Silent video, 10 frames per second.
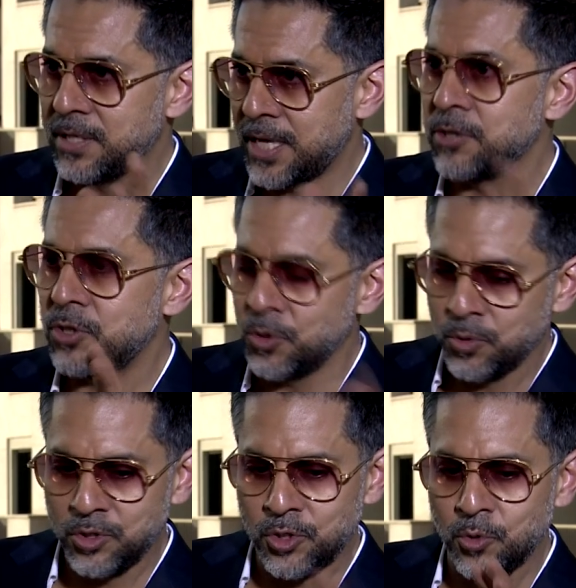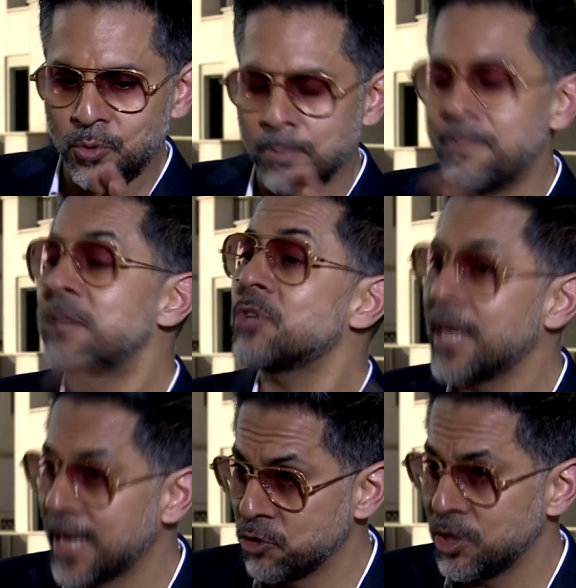tend to, to
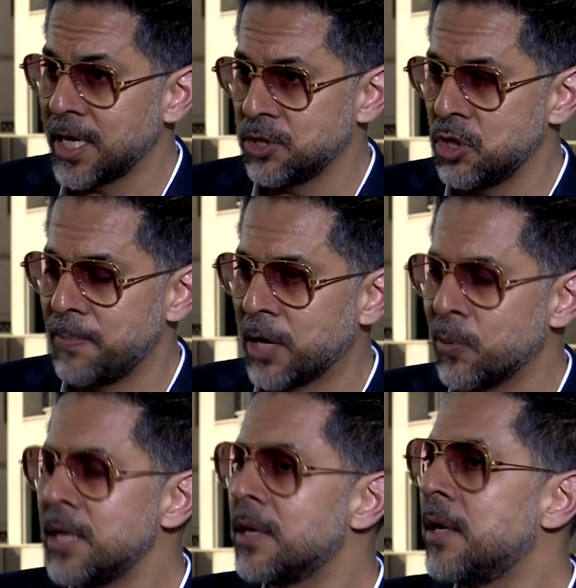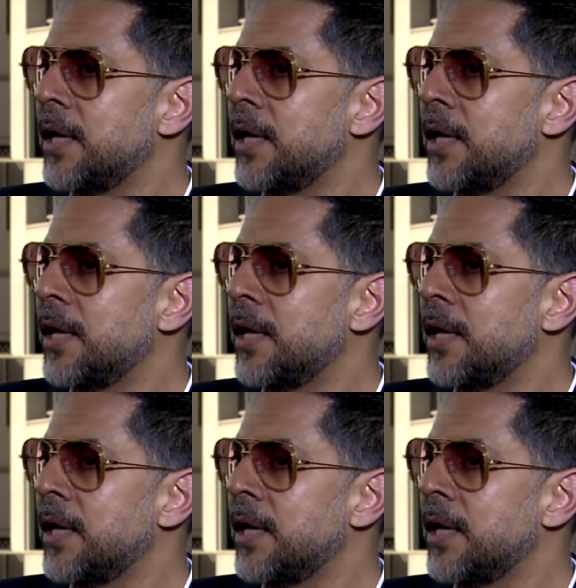masculine energy tends to do better with,